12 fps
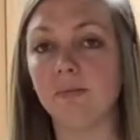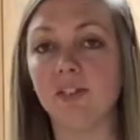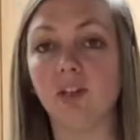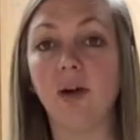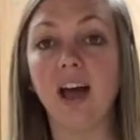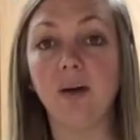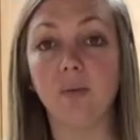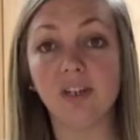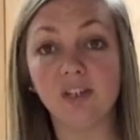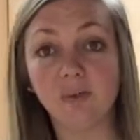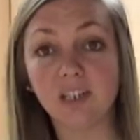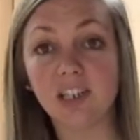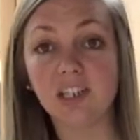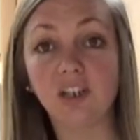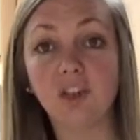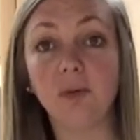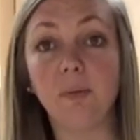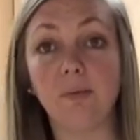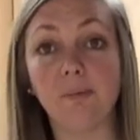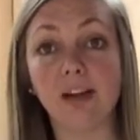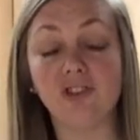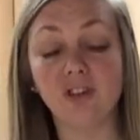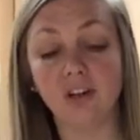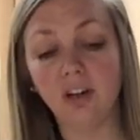So once we scoop and
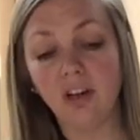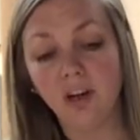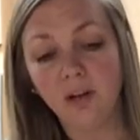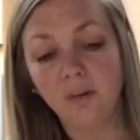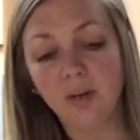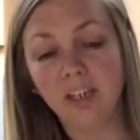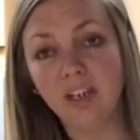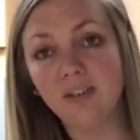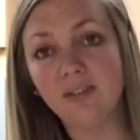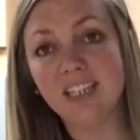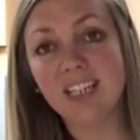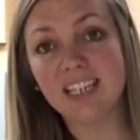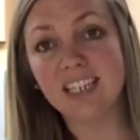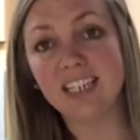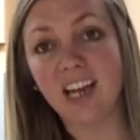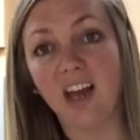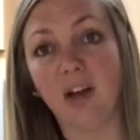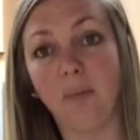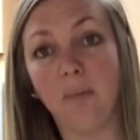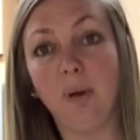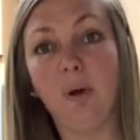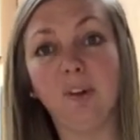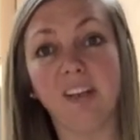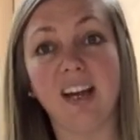measure, we can use this to help
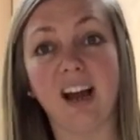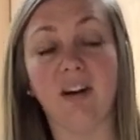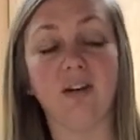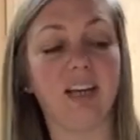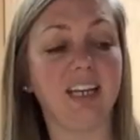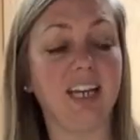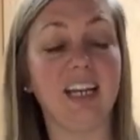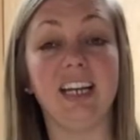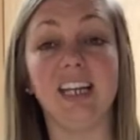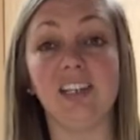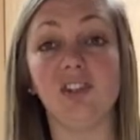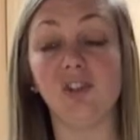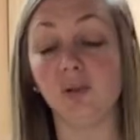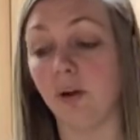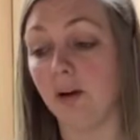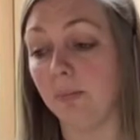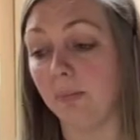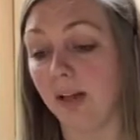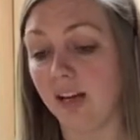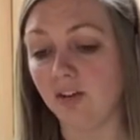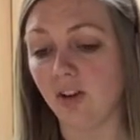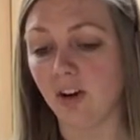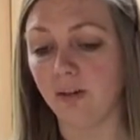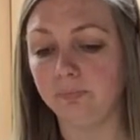pull it out and get it into our
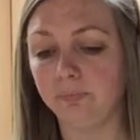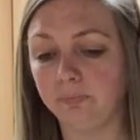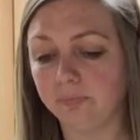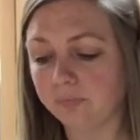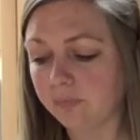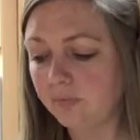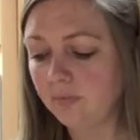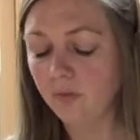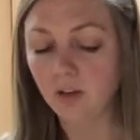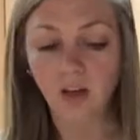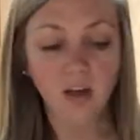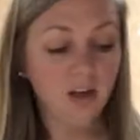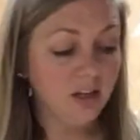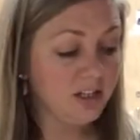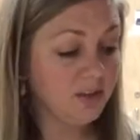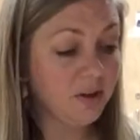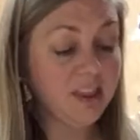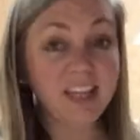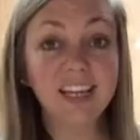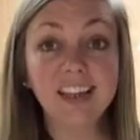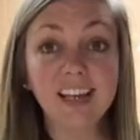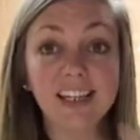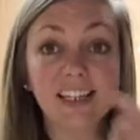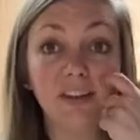blender. So I think
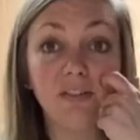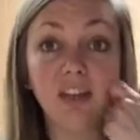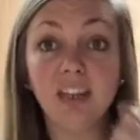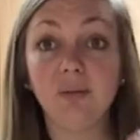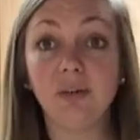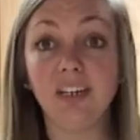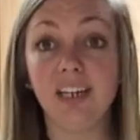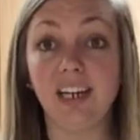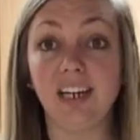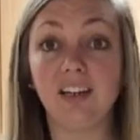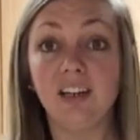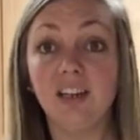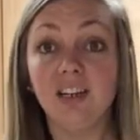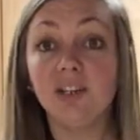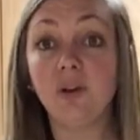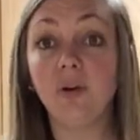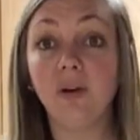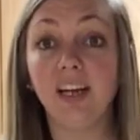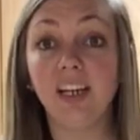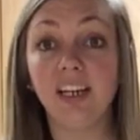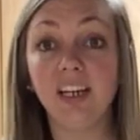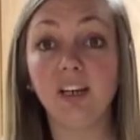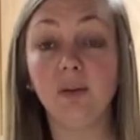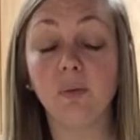that's everything we need. So go ahead and
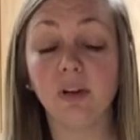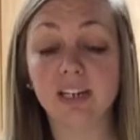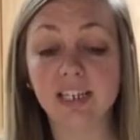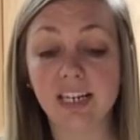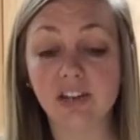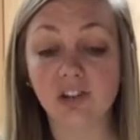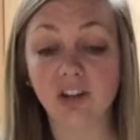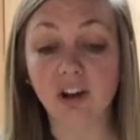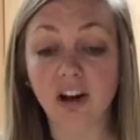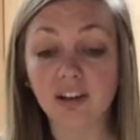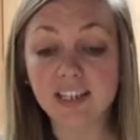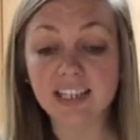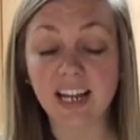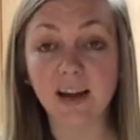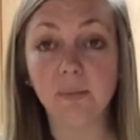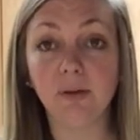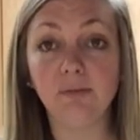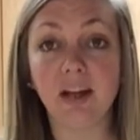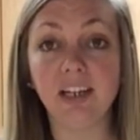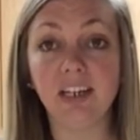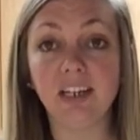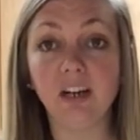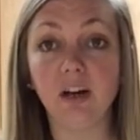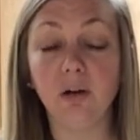get your workstation all set up and ready to
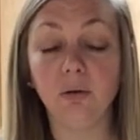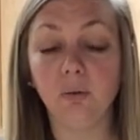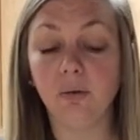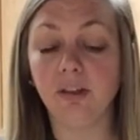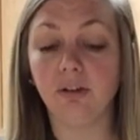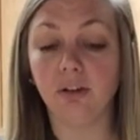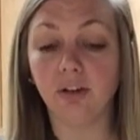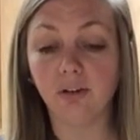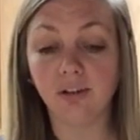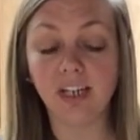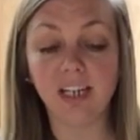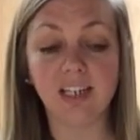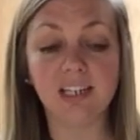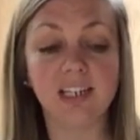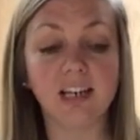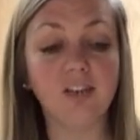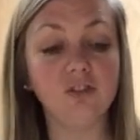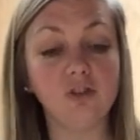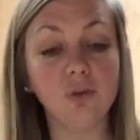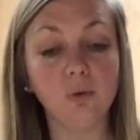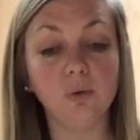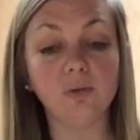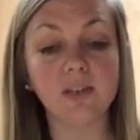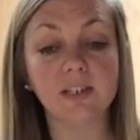go with your ingredients and your
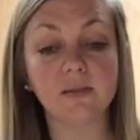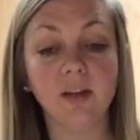tools,